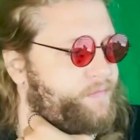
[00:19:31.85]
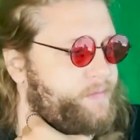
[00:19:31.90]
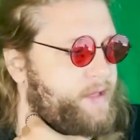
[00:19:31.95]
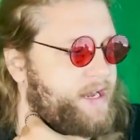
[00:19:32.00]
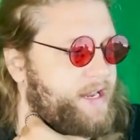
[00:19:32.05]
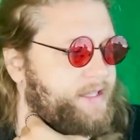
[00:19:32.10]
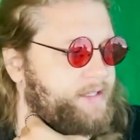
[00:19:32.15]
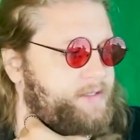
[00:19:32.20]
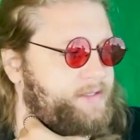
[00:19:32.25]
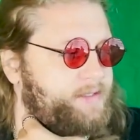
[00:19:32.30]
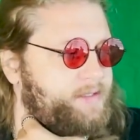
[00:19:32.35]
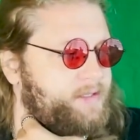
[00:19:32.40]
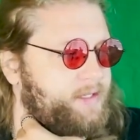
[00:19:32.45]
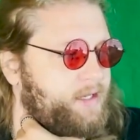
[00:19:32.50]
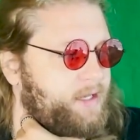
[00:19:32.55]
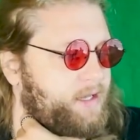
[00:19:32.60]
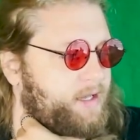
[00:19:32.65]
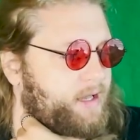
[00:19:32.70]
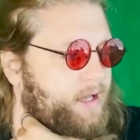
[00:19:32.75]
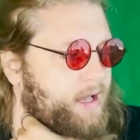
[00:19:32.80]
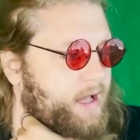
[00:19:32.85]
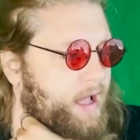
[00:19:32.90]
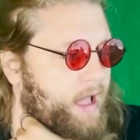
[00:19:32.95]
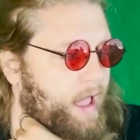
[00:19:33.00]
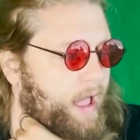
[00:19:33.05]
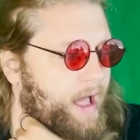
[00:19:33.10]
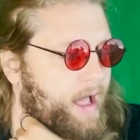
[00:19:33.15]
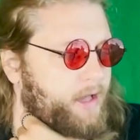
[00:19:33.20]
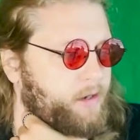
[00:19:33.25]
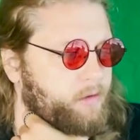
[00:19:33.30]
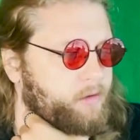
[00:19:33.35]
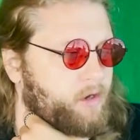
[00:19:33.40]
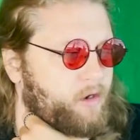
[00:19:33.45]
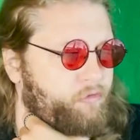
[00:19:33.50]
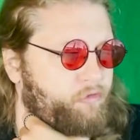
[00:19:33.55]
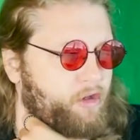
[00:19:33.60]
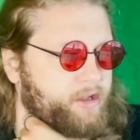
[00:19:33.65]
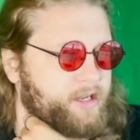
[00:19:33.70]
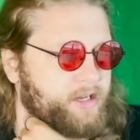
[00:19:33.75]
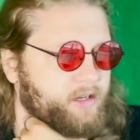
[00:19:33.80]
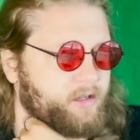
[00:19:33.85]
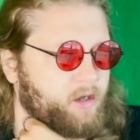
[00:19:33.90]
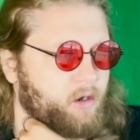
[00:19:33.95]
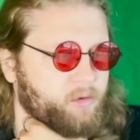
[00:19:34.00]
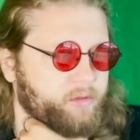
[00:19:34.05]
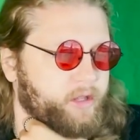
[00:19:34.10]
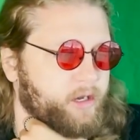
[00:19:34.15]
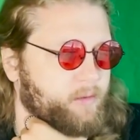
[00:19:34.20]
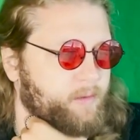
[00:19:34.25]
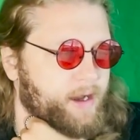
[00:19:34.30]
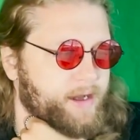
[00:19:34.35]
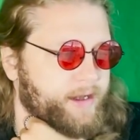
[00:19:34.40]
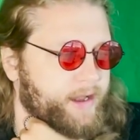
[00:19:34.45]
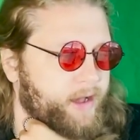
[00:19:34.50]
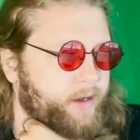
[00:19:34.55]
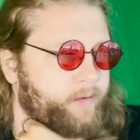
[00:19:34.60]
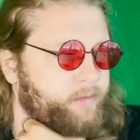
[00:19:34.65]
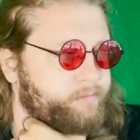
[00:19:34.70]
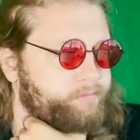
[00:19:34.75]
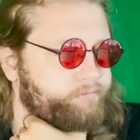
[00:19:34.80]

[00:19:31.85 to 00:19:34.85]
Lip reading: minutes. I don't know if I can go there right now.